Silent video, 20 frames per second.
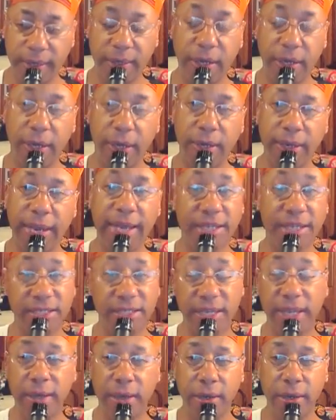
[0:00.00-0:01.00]
And like I
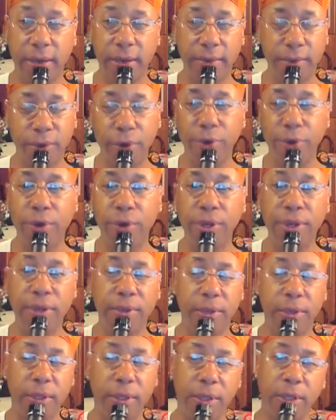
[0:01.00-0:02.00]
said
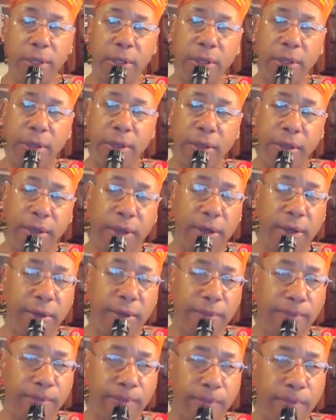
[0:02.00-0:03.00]
earlier,
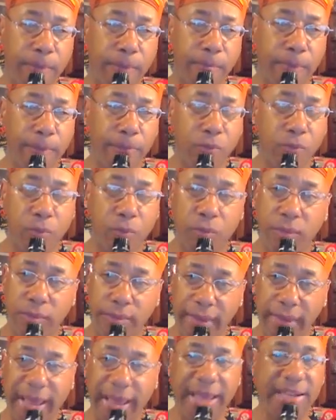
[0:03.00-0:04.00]
uh,
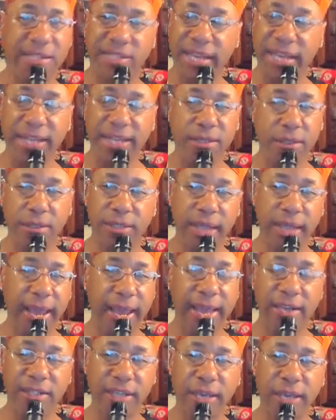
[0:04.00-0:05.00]
I had to
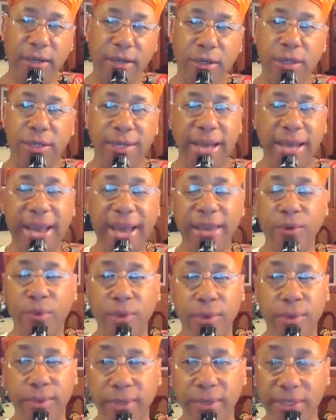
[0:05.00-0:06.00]
take a little
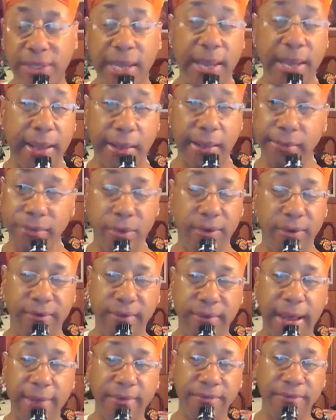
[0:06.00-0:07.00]
NyQuil because I
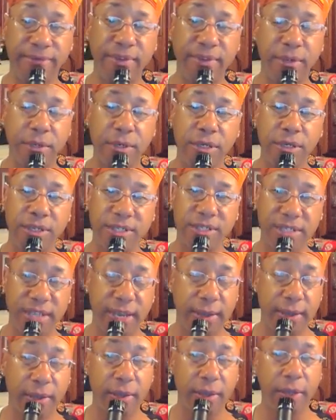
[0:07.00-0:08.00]
know I was feeling a little
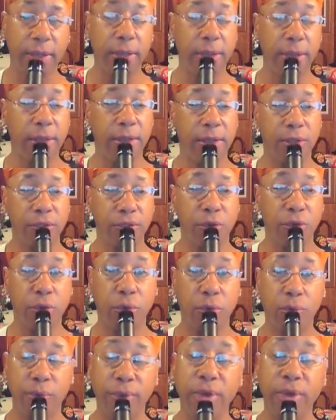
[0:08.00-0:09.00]
sick.
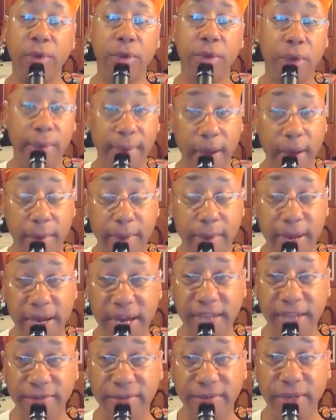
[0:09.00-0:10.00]
So we're gonna come back on my
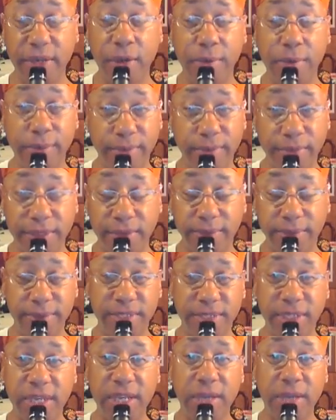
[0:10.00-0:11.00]
next video,
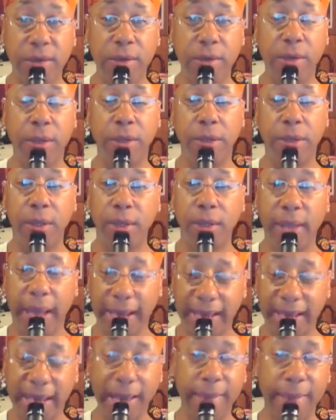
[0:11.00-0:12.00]
but still,
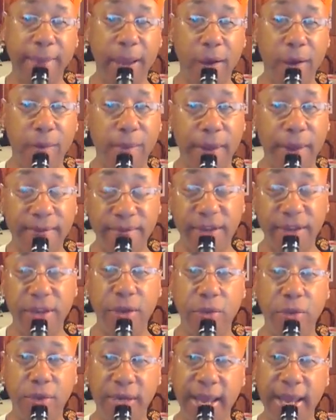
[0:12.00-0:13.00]
I came back on my
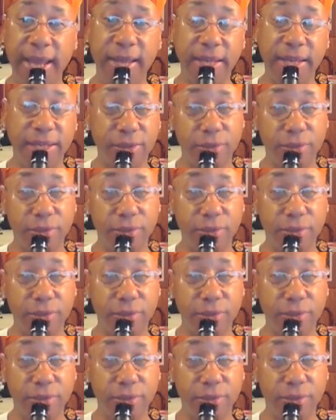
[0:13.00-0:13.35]
video today.